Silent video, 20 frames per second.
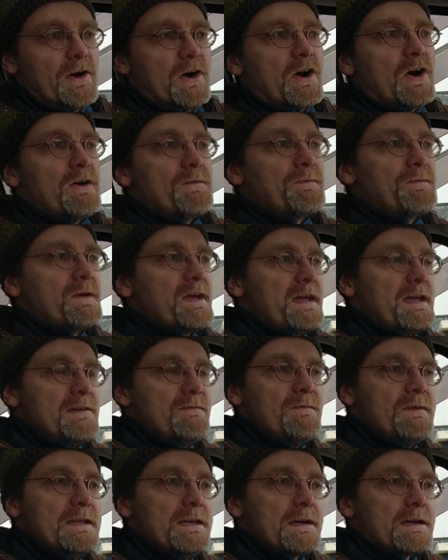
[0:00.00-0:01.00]
of a
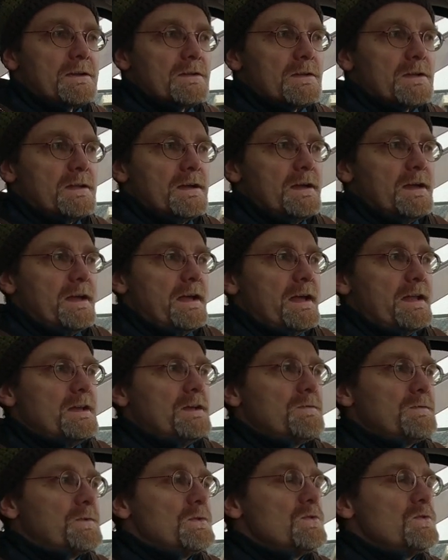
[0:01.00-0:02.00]
vehicle. And
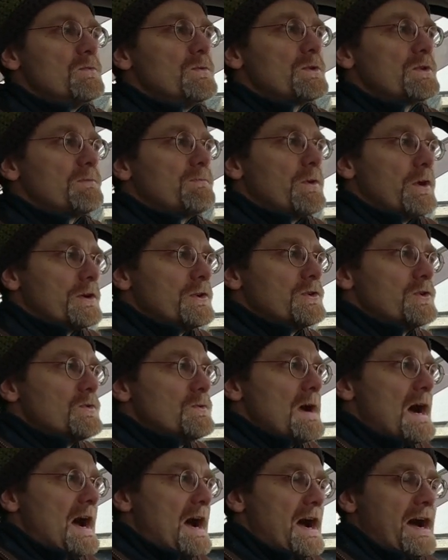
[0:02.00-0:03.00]
if you would want to
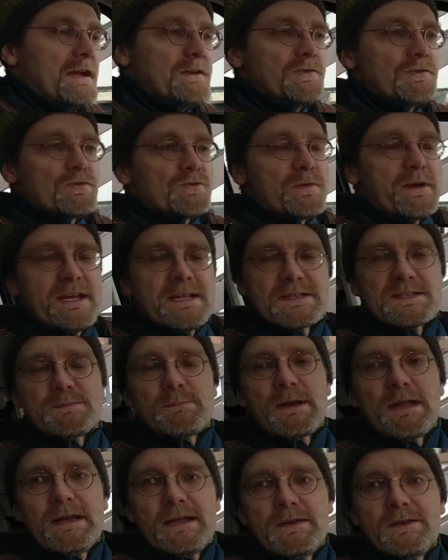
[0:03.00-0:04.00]
do a heart
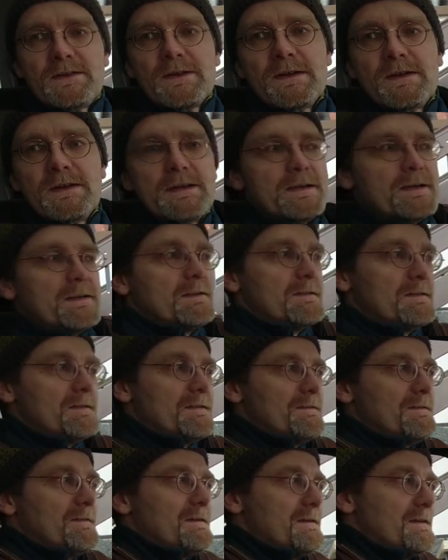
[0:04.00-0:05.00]
transplant
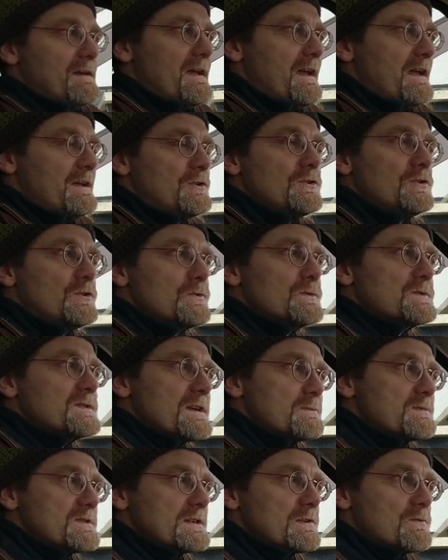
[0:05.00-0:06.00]
and you do
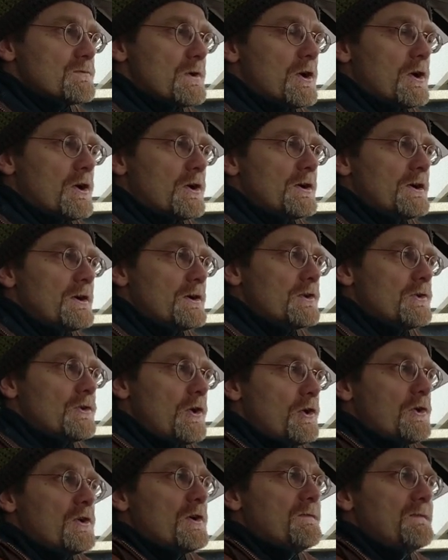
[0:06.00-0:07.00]
something wrong,
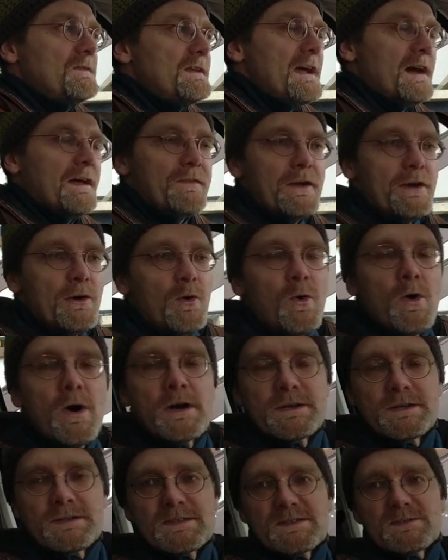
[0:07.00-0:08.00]
none of the other
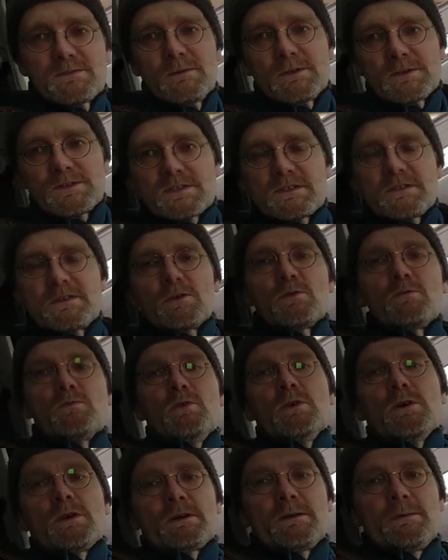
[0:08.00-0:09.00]
organs will still
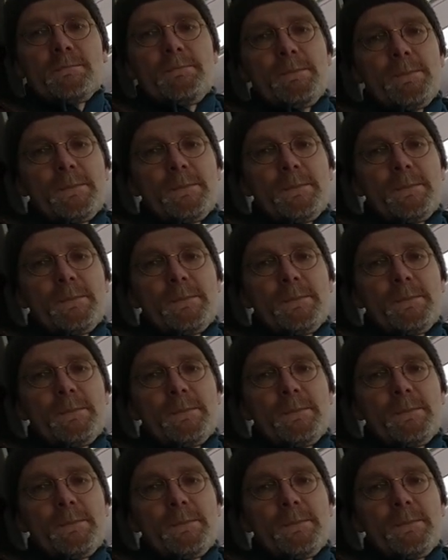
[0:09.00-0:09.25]
work.